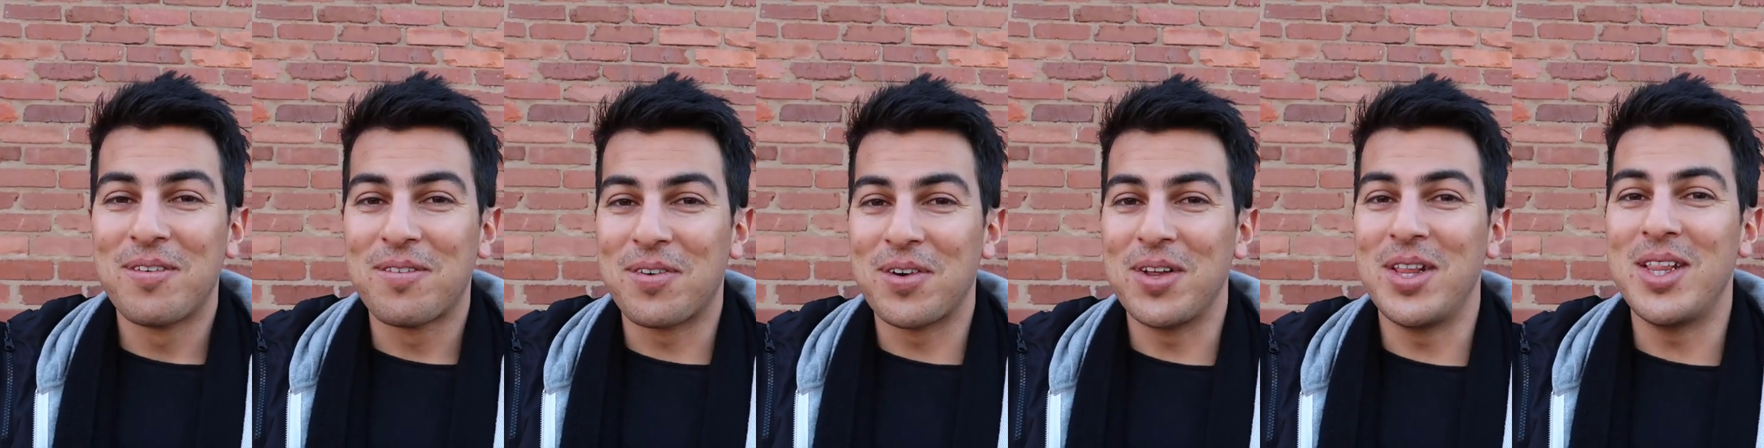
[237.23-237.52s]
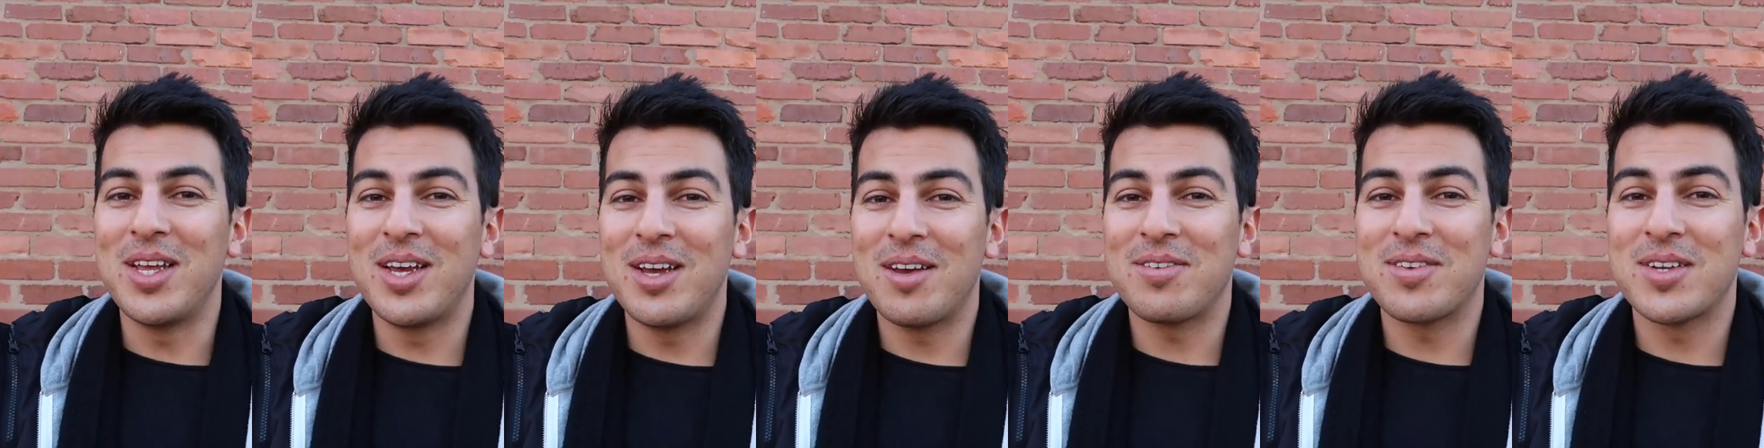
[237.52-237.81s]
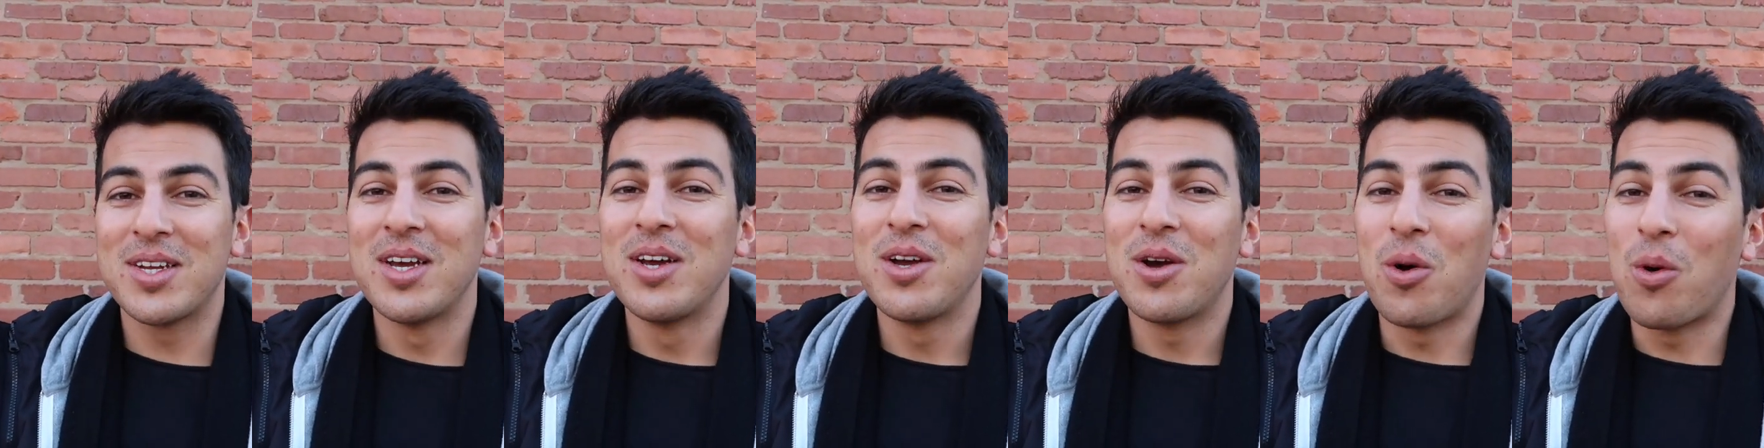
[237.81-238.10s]
for
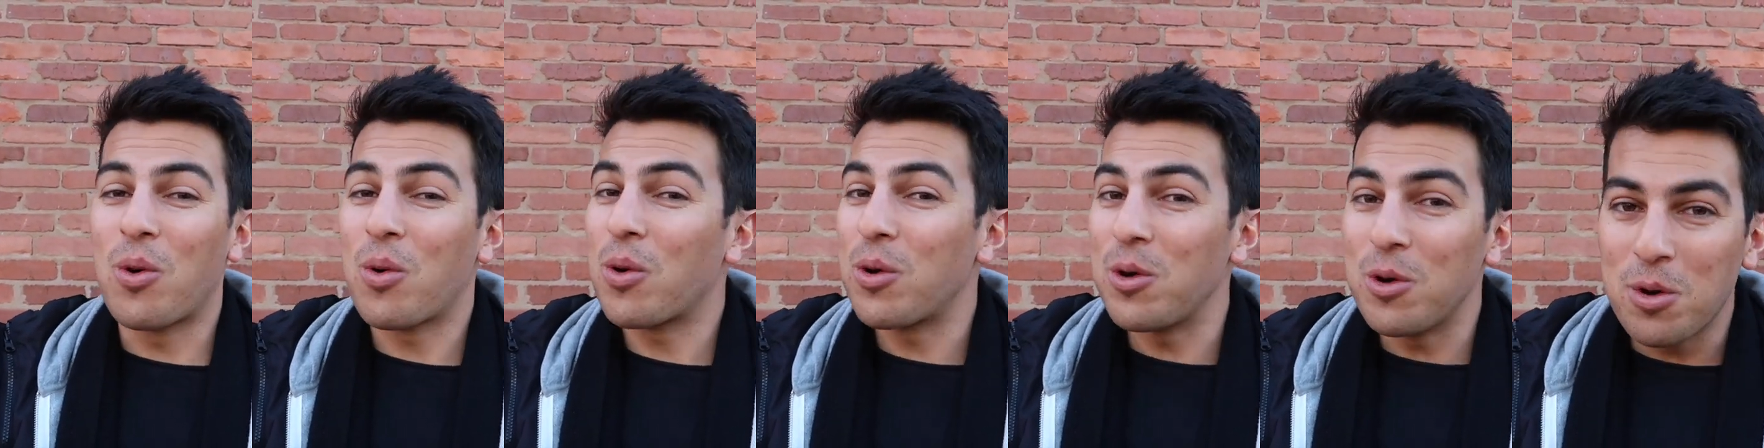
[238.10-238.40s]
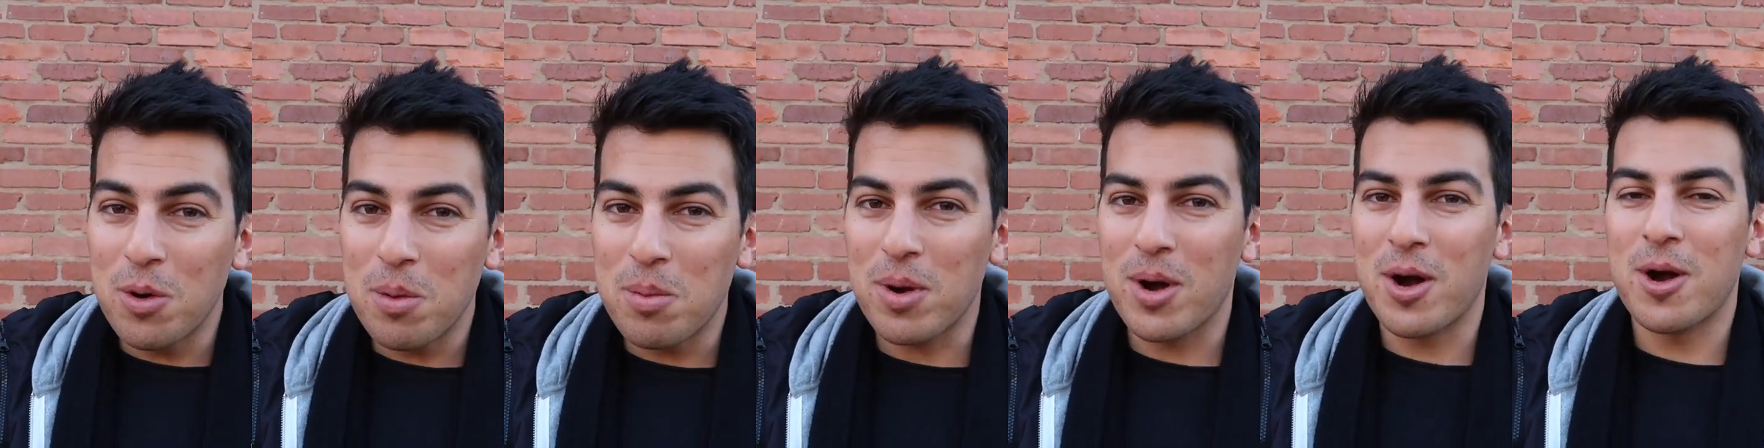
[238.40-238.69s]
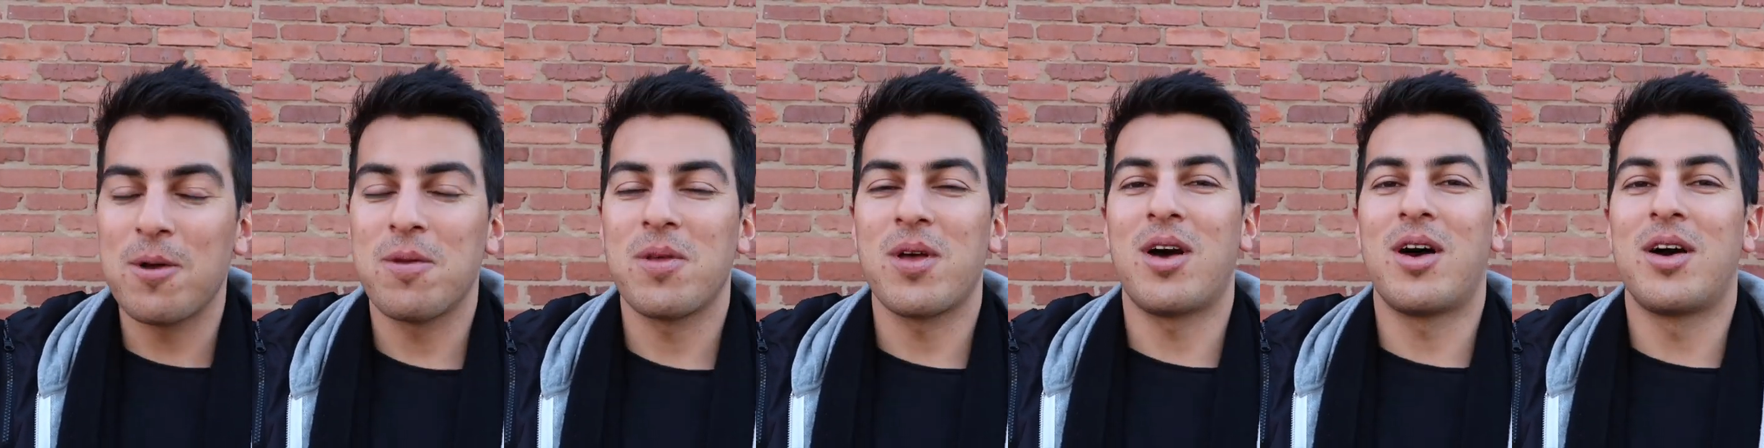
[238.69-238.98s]
Lyft or
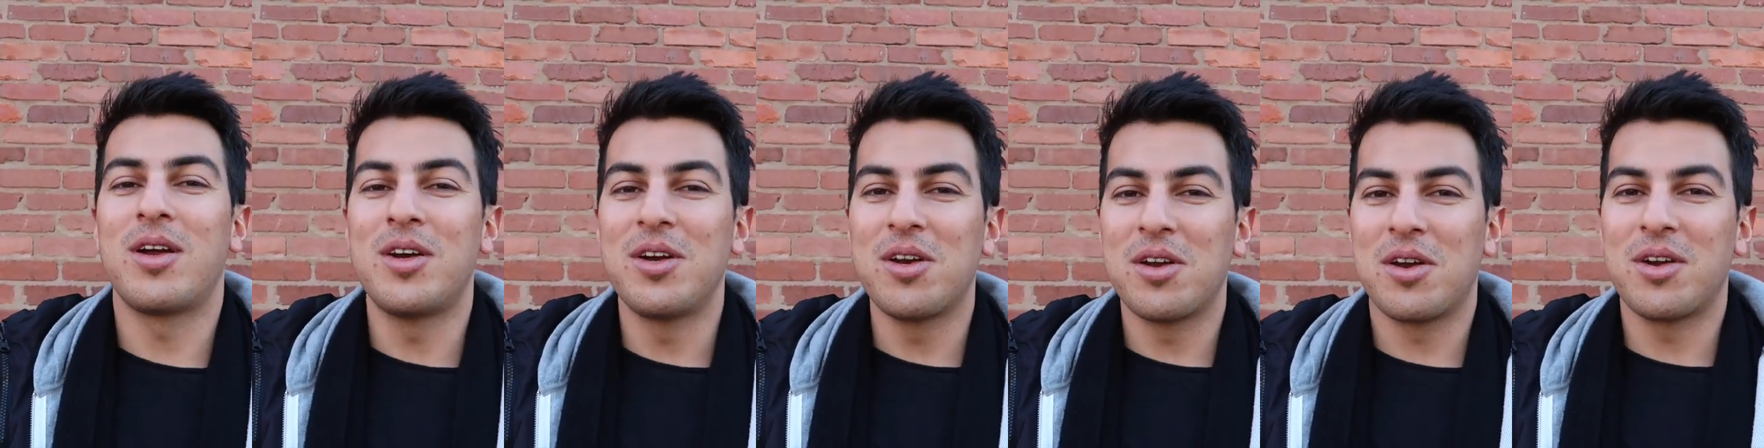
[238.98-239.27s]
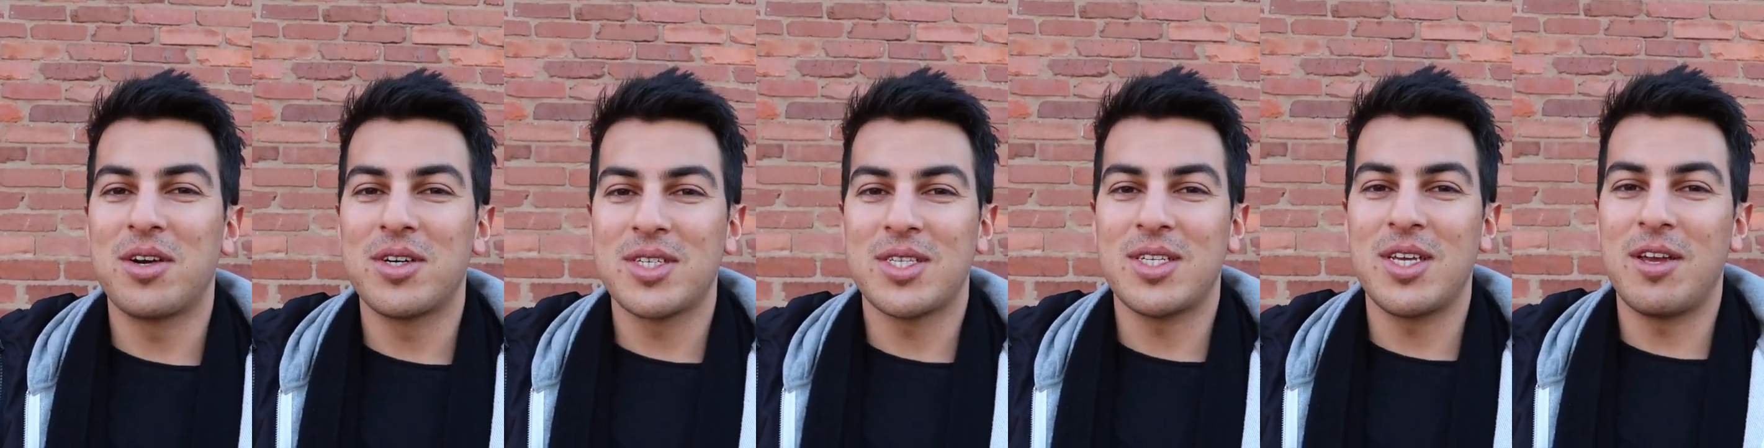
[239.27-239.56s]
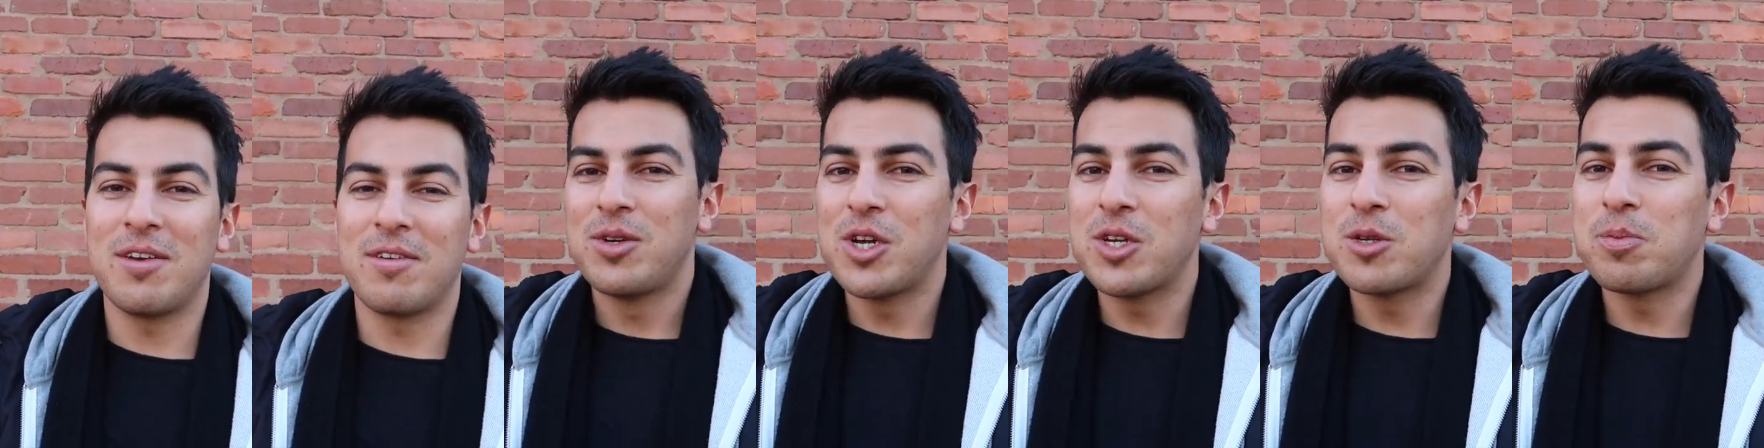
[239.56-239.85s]
Uber on New Year's
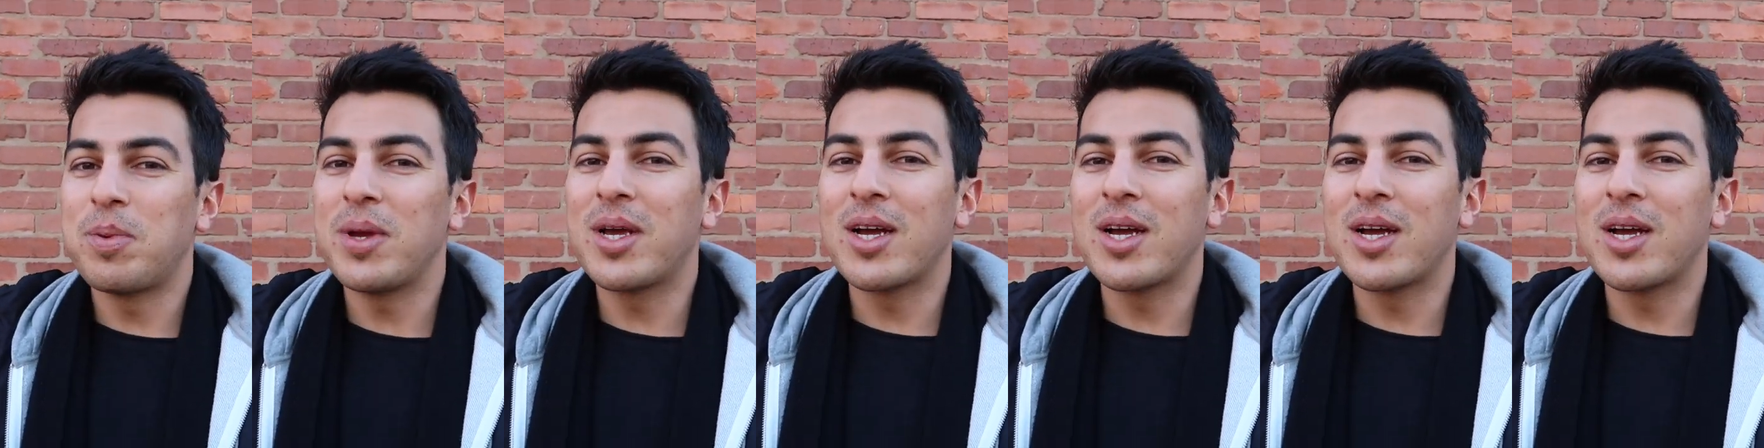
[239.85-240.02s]
Eve, just